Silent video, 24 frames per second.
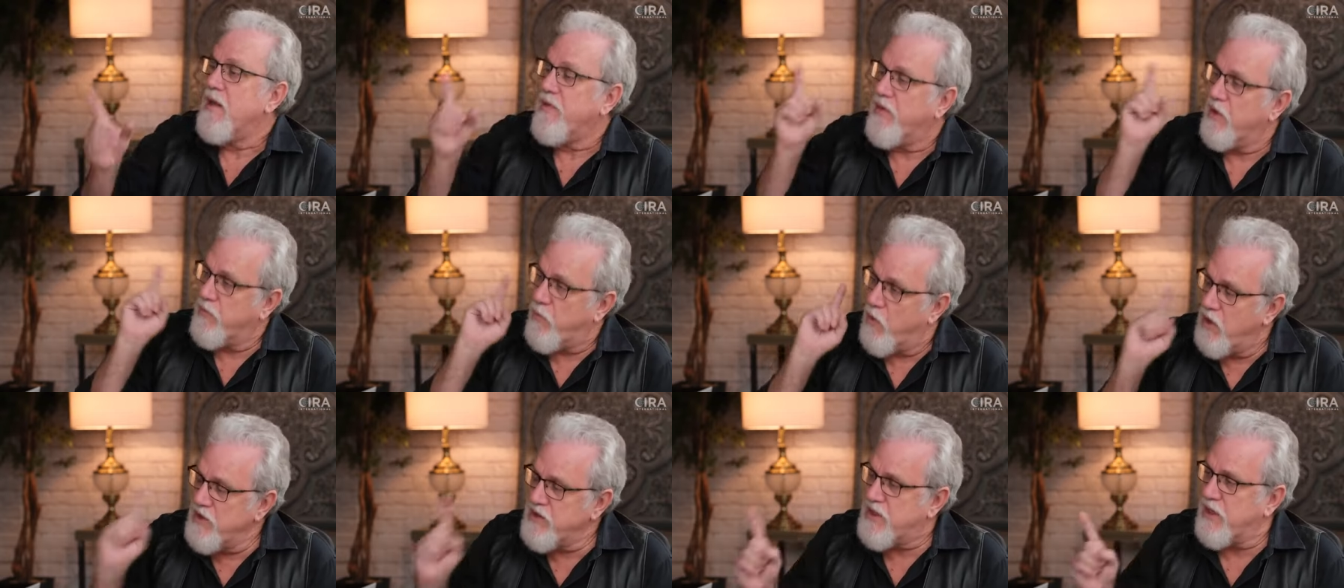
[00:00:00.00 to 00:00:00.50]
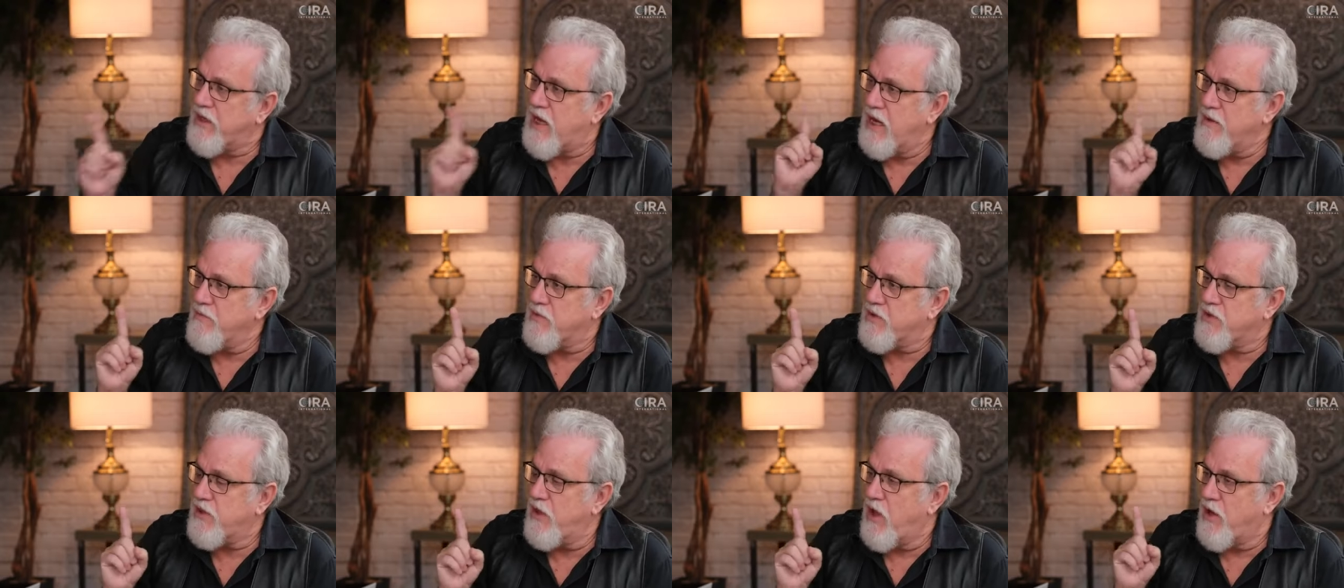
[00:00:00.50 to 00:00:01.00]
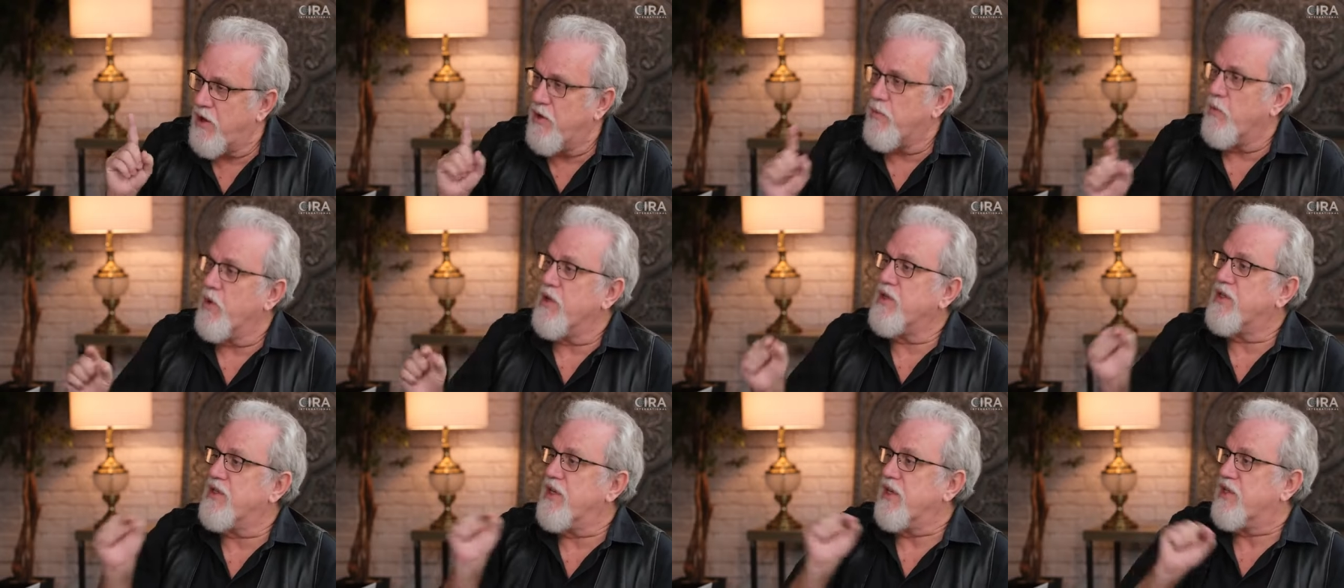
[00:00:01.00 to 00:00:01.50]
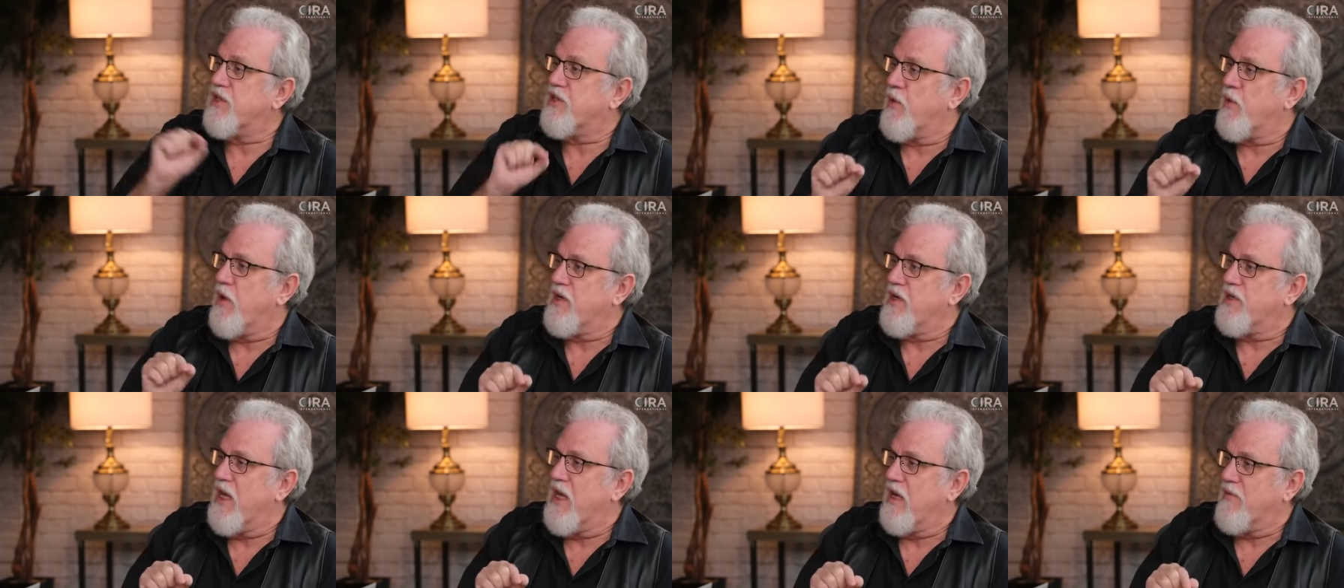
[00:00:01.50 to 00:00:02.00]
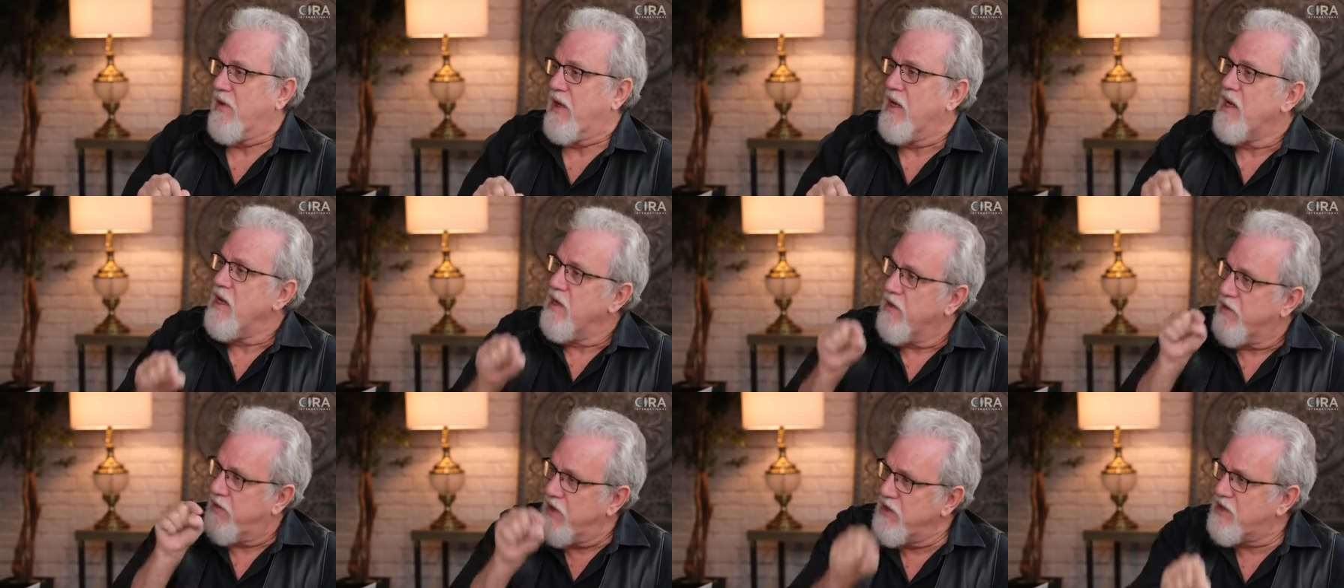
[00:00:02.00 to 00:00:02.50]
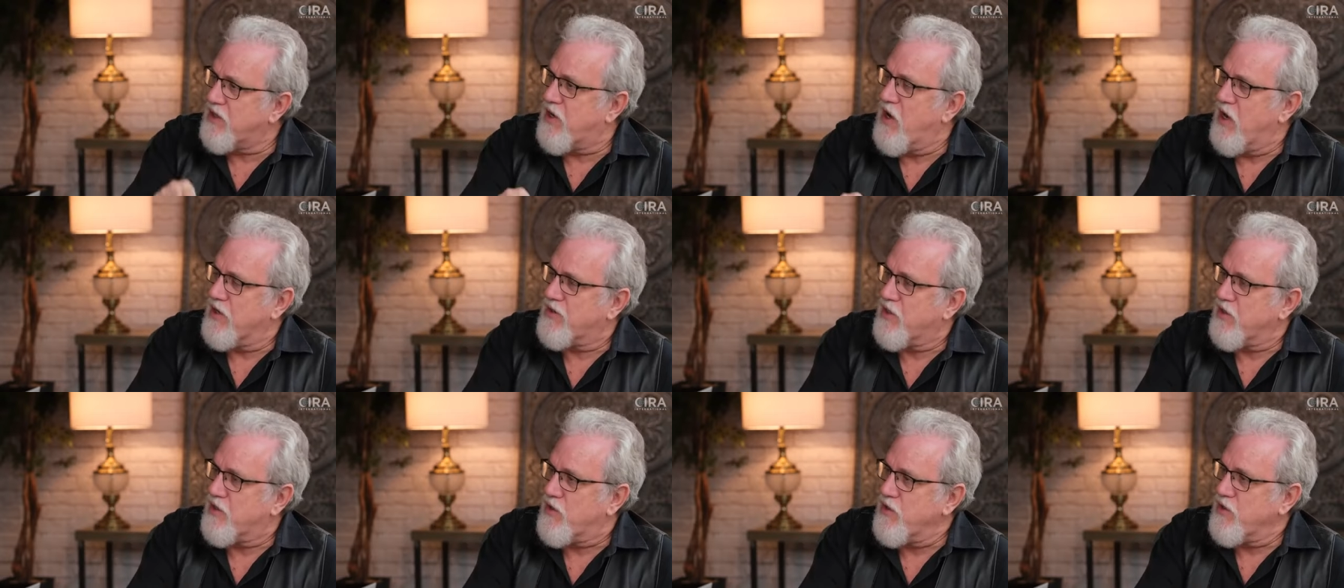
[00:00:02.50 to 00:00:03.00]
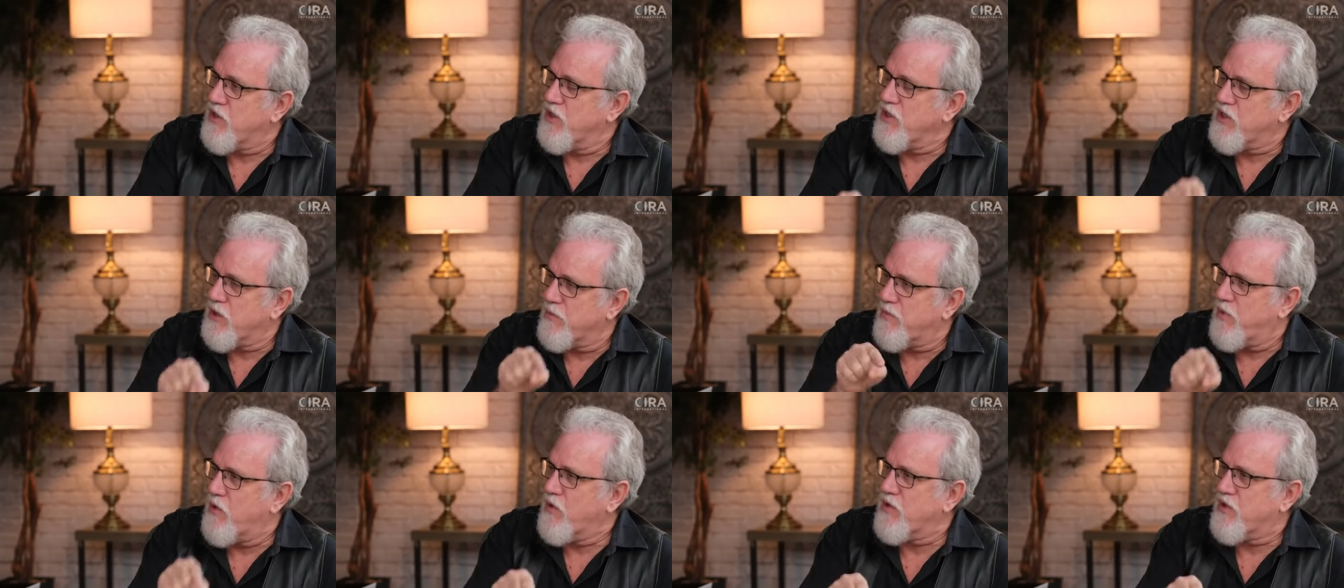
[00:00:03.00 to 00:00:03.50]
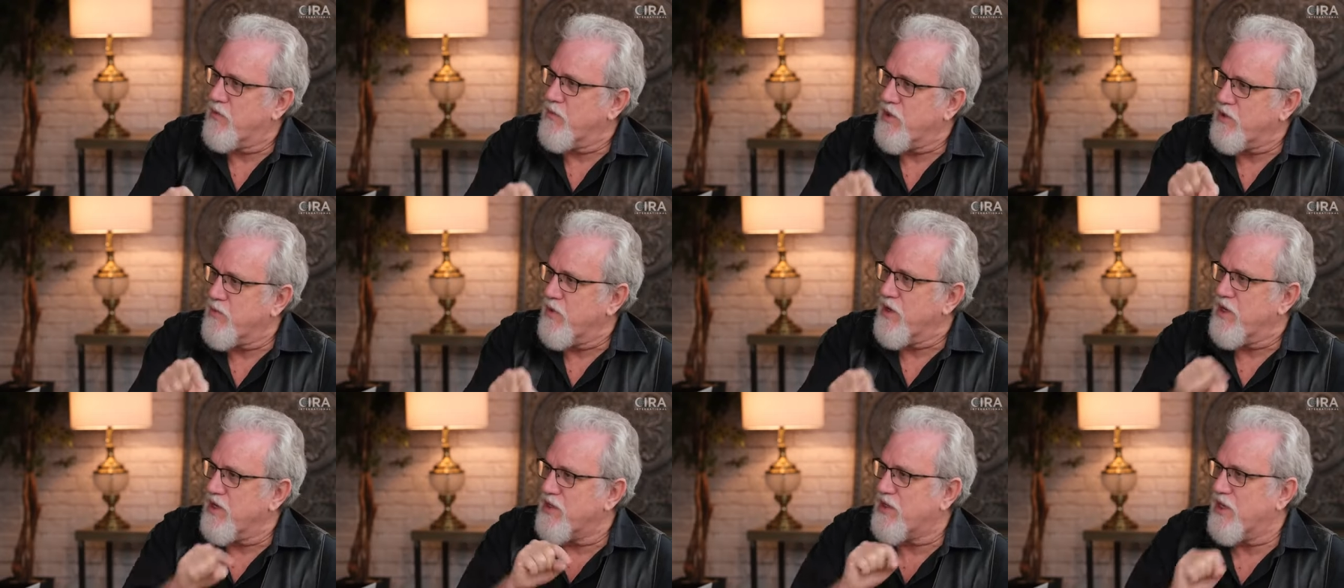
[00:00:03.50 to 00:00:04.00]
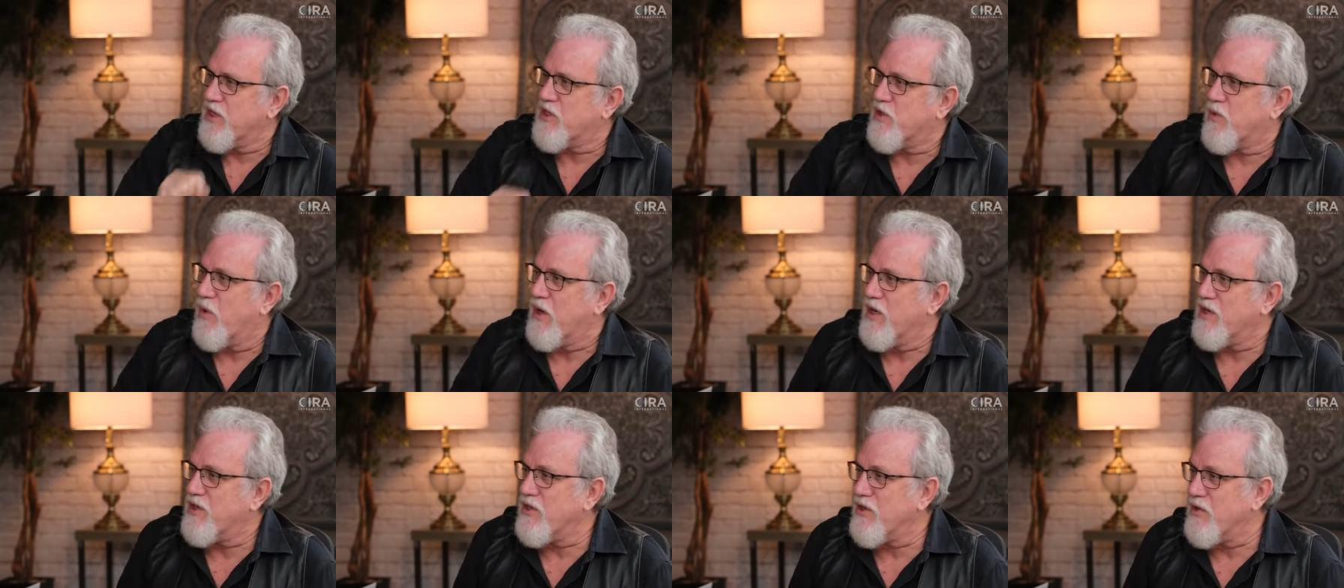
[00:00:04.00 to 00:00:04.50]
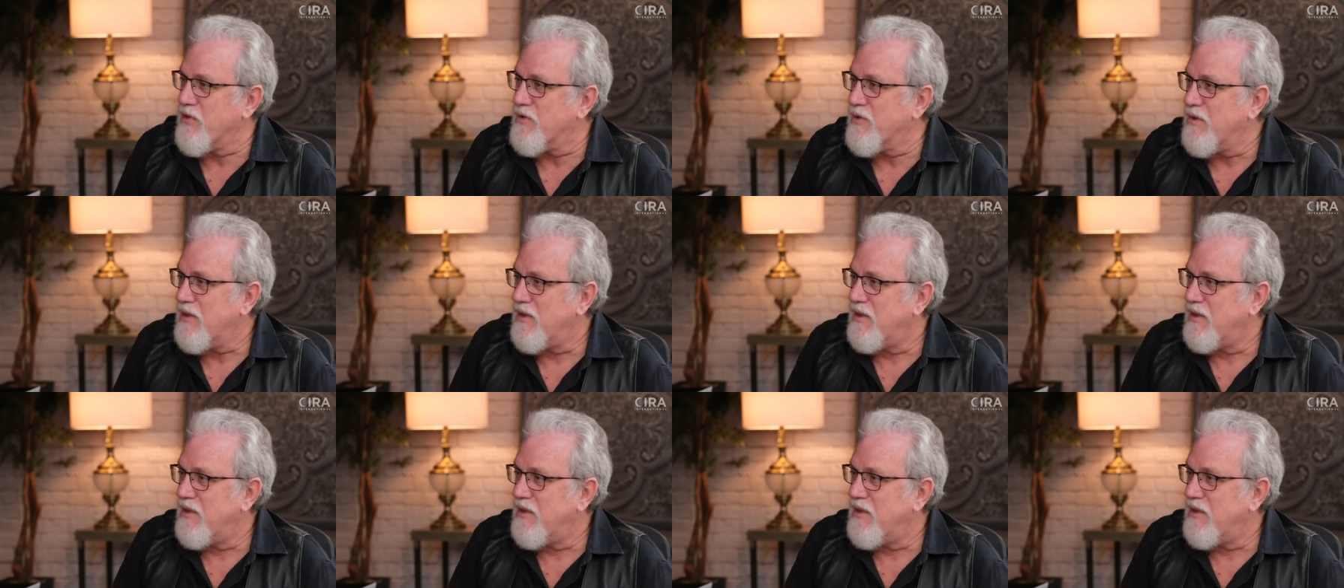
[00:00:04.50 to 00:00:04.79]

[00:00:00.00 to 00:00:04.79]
The ones that came slaughtered were in 627. This Constitution supposedly was written in 622.